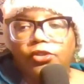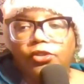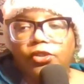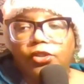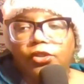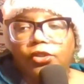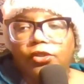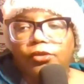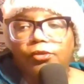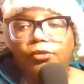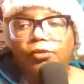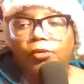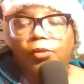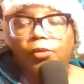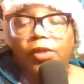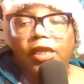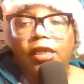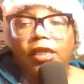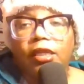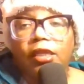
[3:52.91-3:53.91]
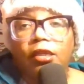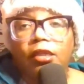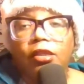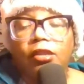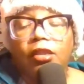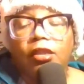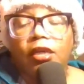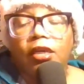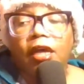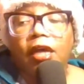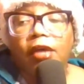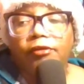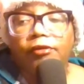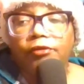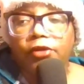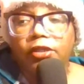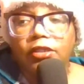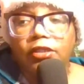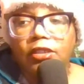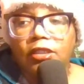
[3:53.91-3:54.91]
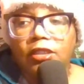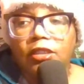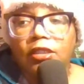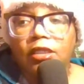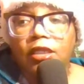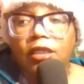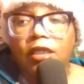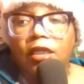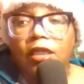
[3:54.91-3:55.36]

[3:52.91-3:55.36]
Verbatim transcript: to winning the conference,